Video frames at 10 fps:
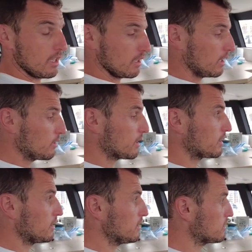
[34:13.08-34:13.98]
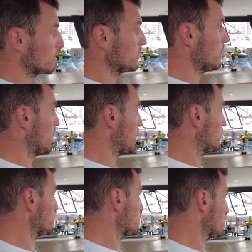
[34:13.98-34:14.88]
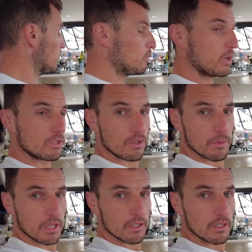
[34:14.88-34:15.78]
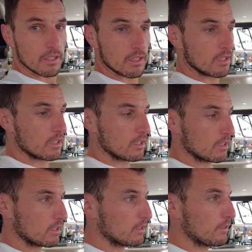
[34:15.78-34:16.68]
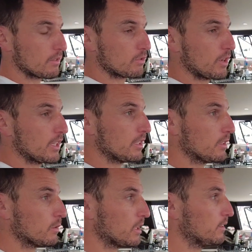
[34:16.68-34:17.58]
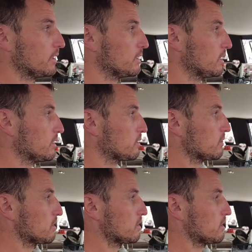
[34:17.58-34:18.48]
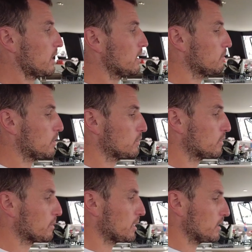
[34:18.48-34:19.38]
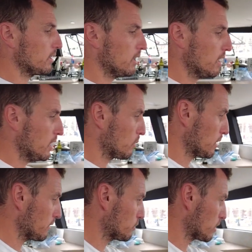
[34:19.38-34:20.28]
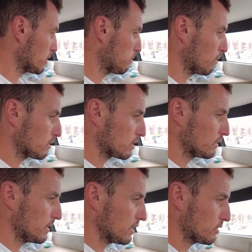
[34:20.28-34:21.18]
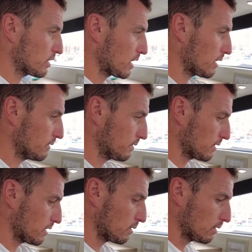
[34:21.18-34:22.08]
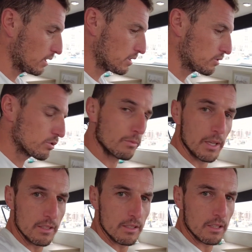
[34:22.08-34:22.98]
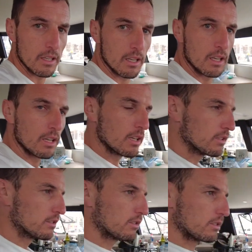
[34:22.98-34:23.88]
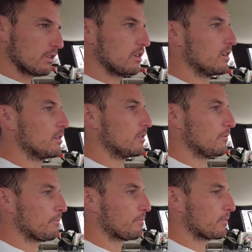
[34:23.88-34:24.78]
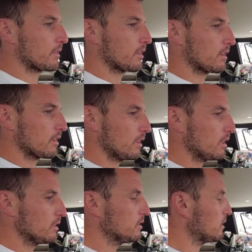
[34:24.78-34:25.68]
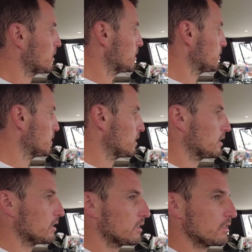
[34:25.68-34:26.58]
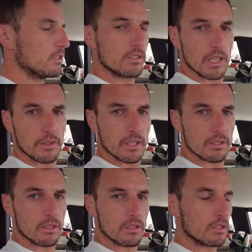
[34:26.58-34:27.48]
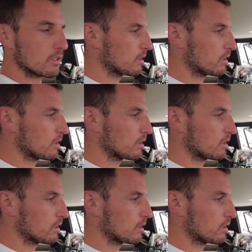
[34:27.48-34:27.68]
Yeah, you can easily have a watch from here. You know, if it's raining, whatever it is, just sail the boat from here. We have a chart plotter, VHF, all the instruments. So yeah, this area is good.